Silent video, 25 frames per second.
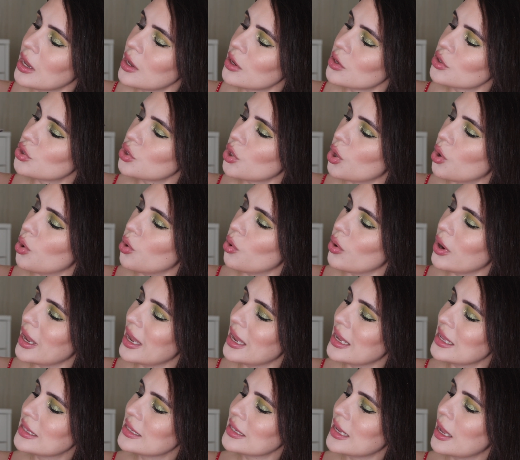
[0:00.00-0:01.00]
So
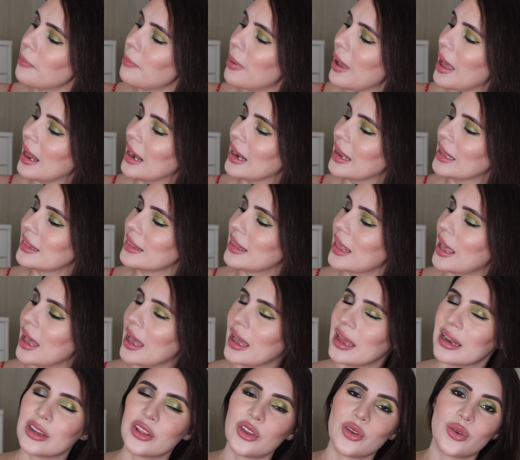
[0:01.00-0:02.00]
it's a palette
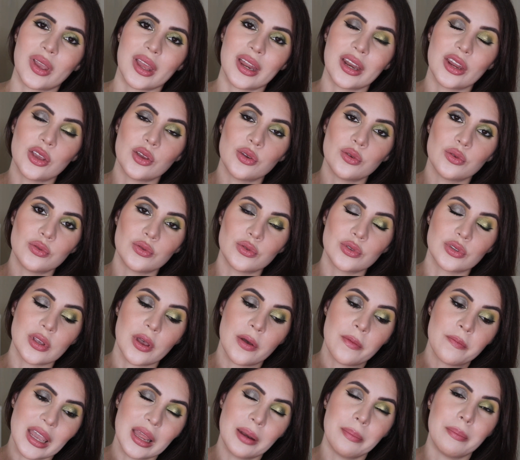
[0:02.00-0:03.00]
that you can use
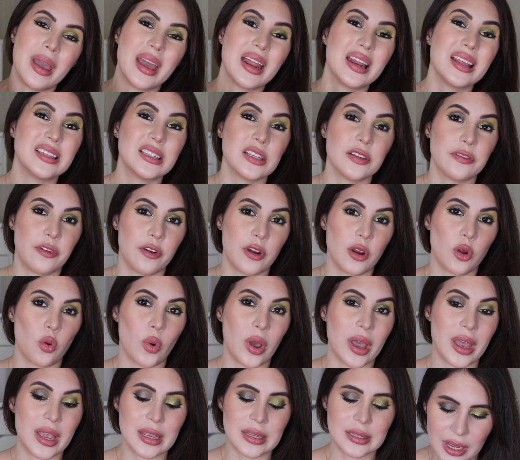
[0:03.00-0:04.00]
in many different
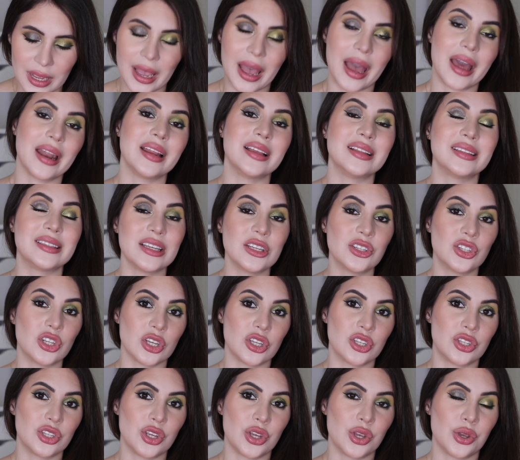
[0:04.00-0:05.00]
ways, and it
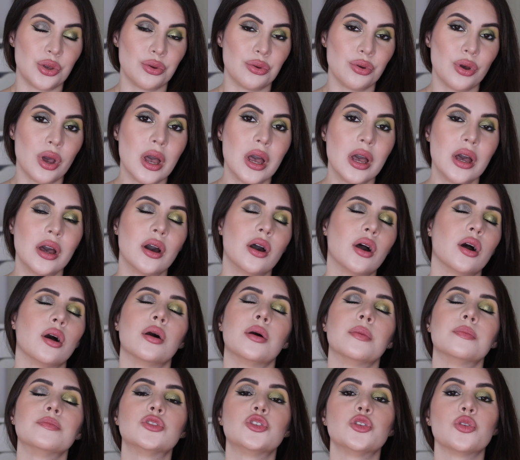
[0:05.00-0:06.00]
teaches you
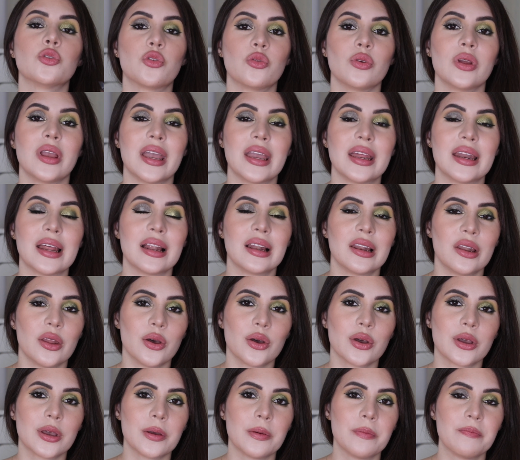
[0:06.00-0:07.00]
to create a
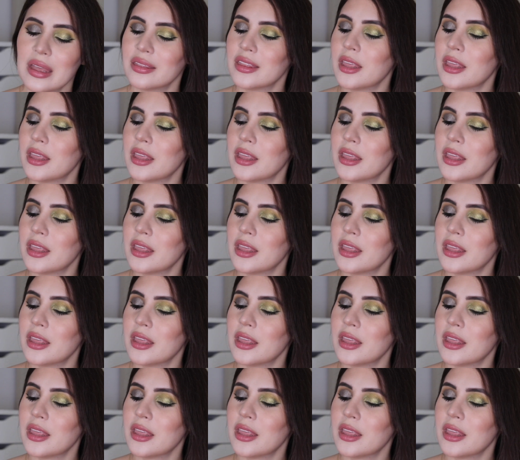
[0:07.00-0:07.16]
look.